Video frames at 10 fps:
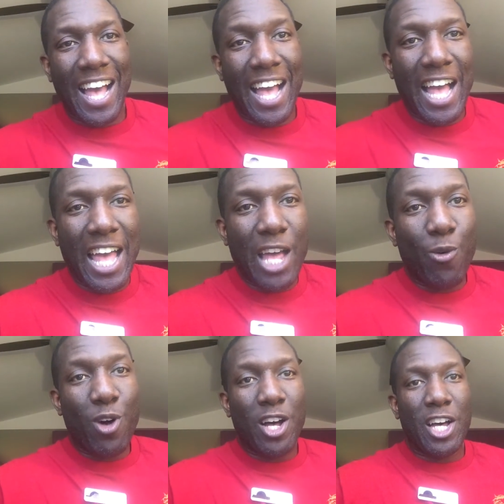
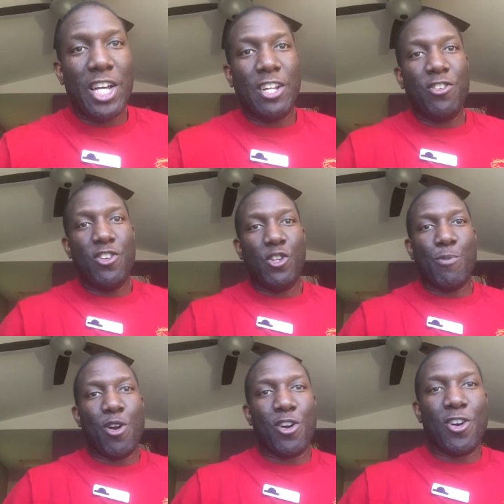I want a
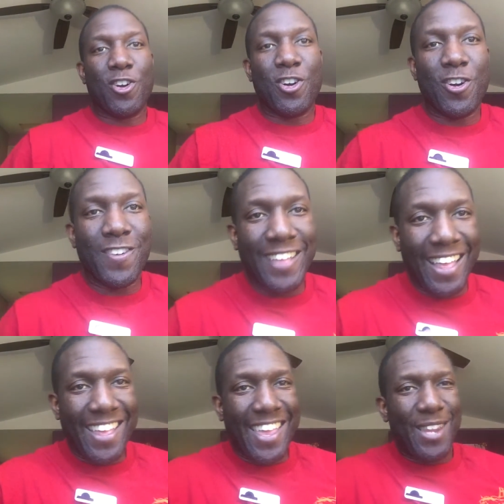cheeseburger.
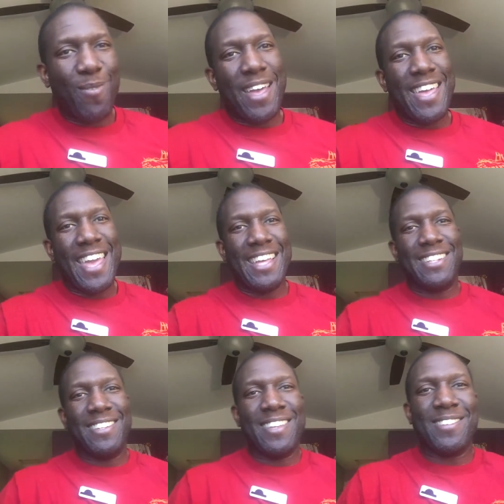Anyway,
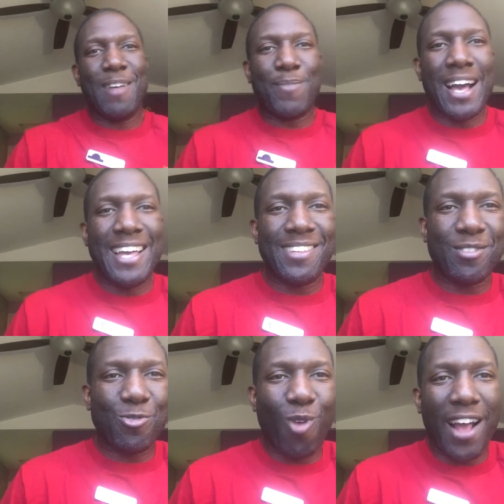hey, listen up, guys.
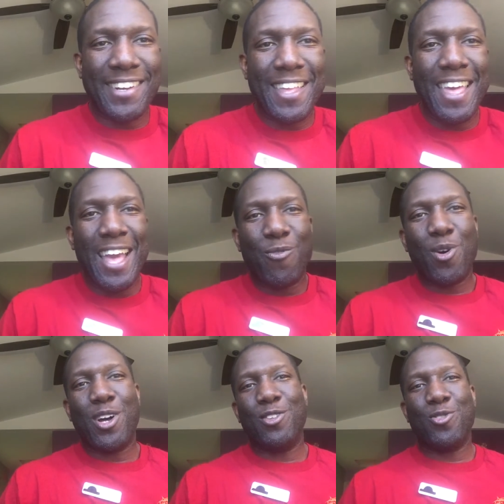This is Rodney.
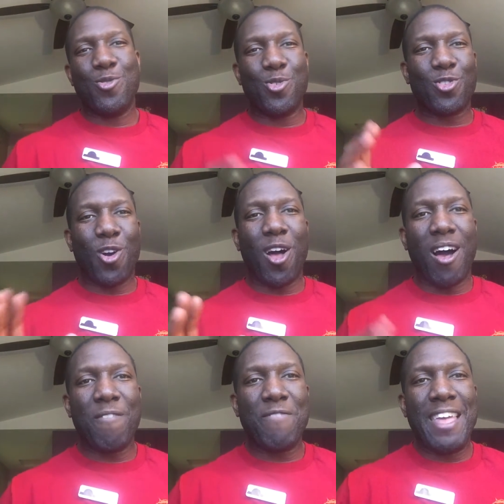Want to start
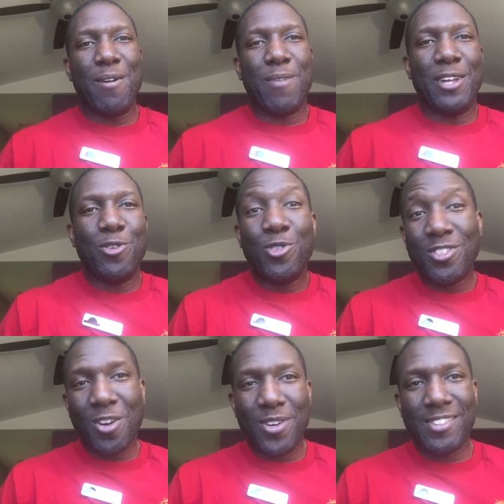off a new
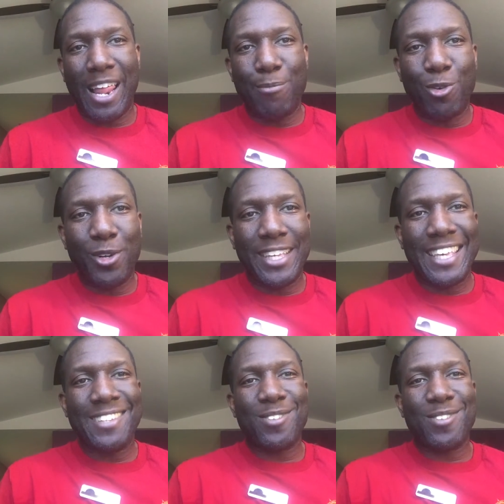series that I'm doing.